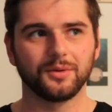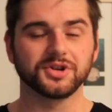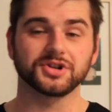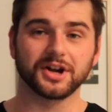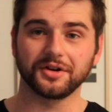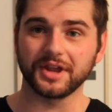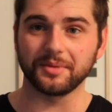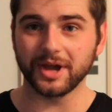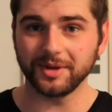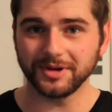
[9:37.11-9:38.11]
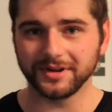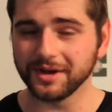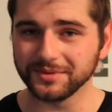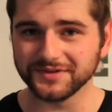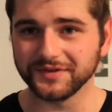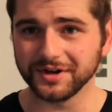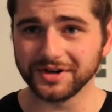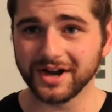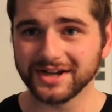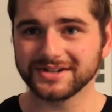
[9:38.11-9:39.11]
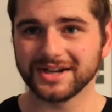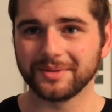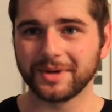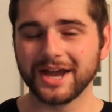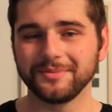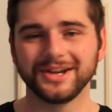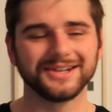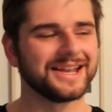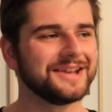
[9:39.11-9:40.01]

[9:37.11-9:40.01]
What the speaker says: which I got that payment, and that was a very nice payment,